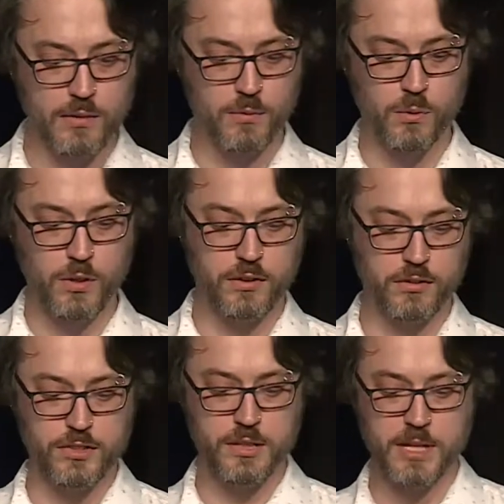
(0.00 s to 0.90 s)
we'll walk
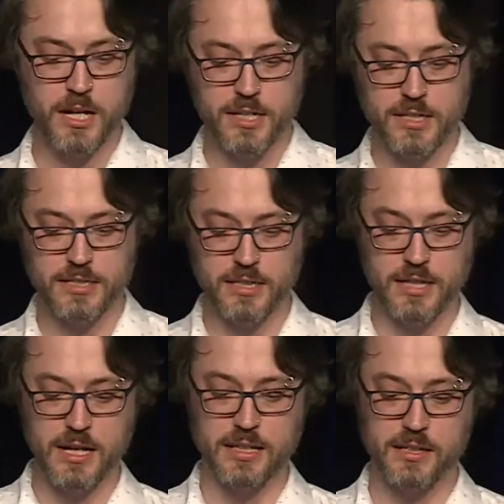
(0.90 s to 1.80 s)
through some of the ideas in
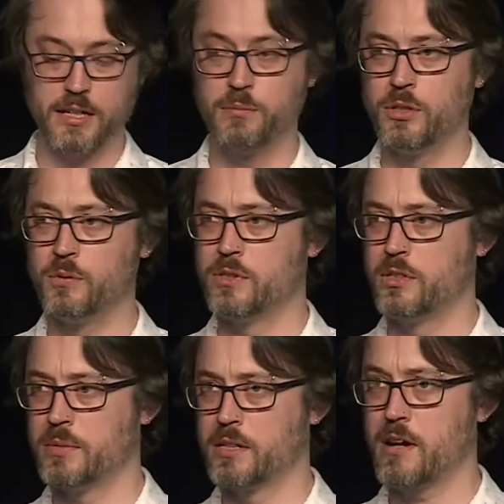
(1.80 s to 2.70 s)
there that'll help you with
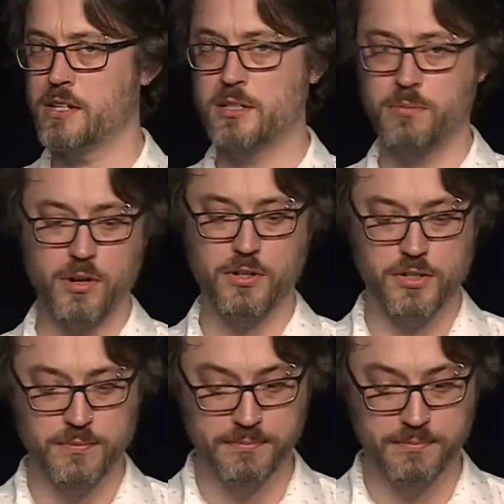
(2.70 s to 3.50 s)
your migration approach.